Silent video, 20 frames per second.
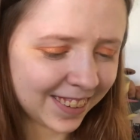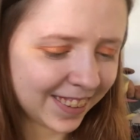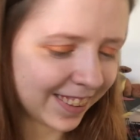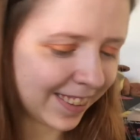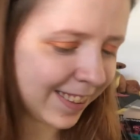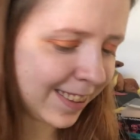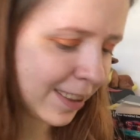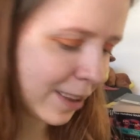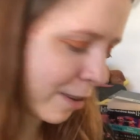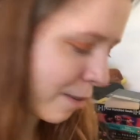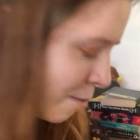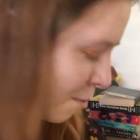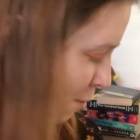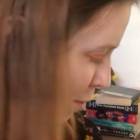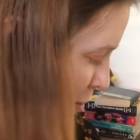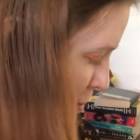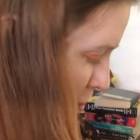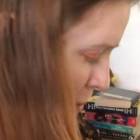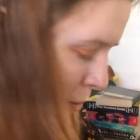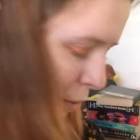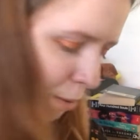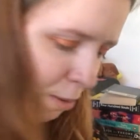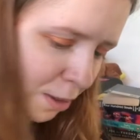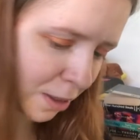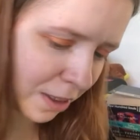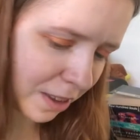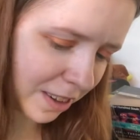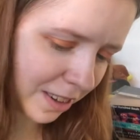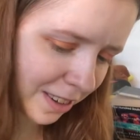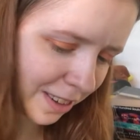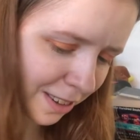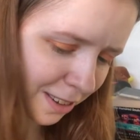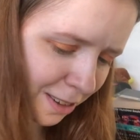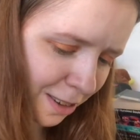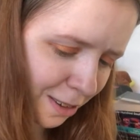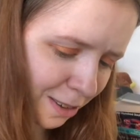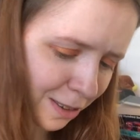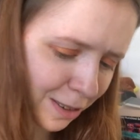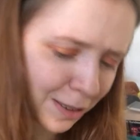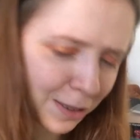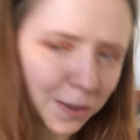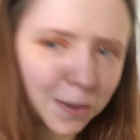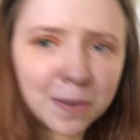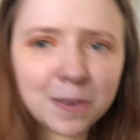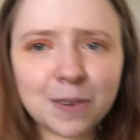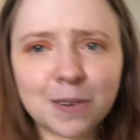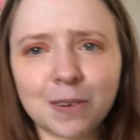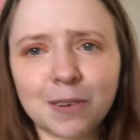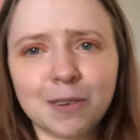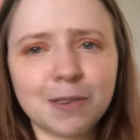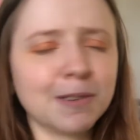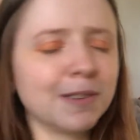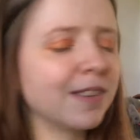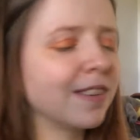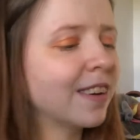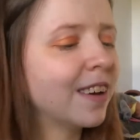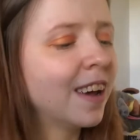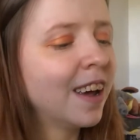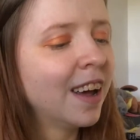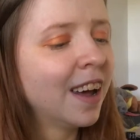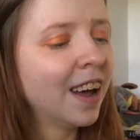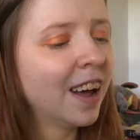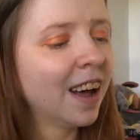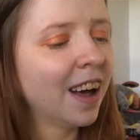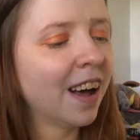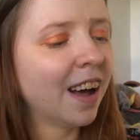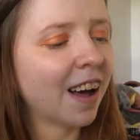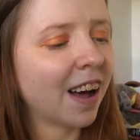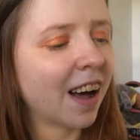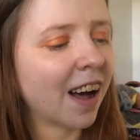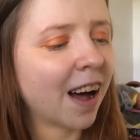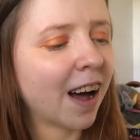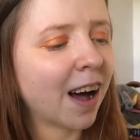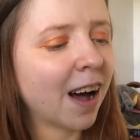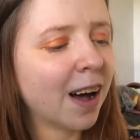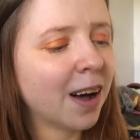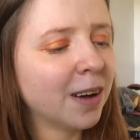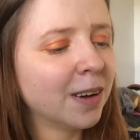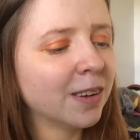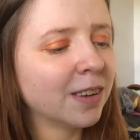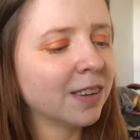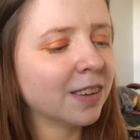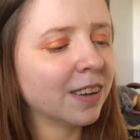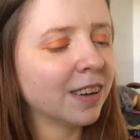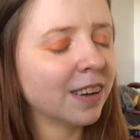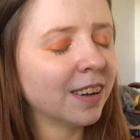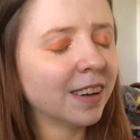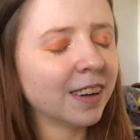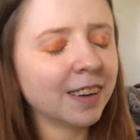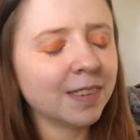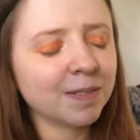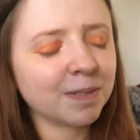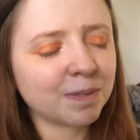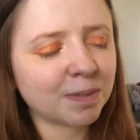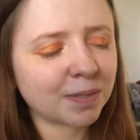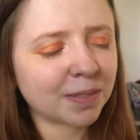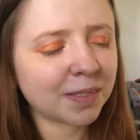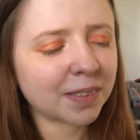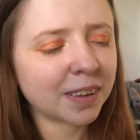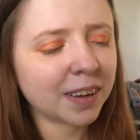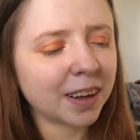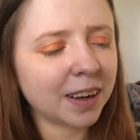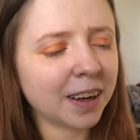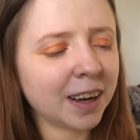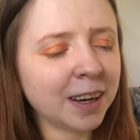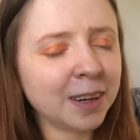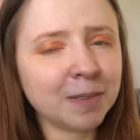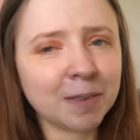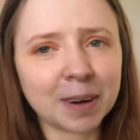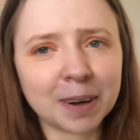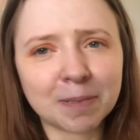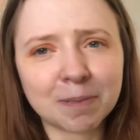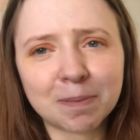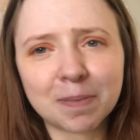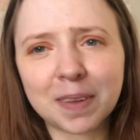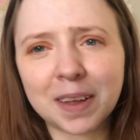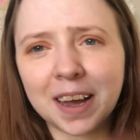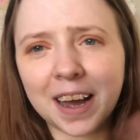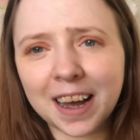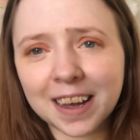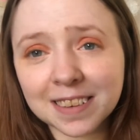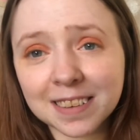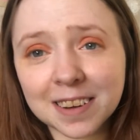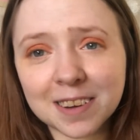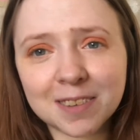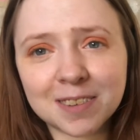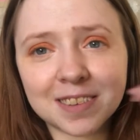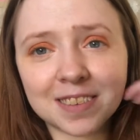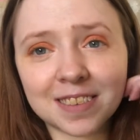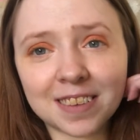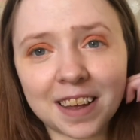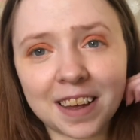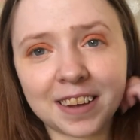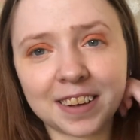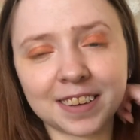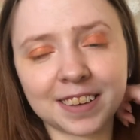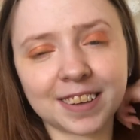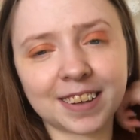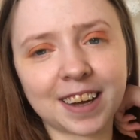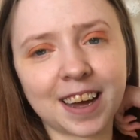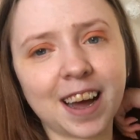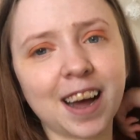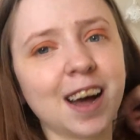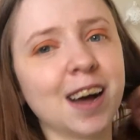I love you both. You're so cute. Anyway, as I was saying,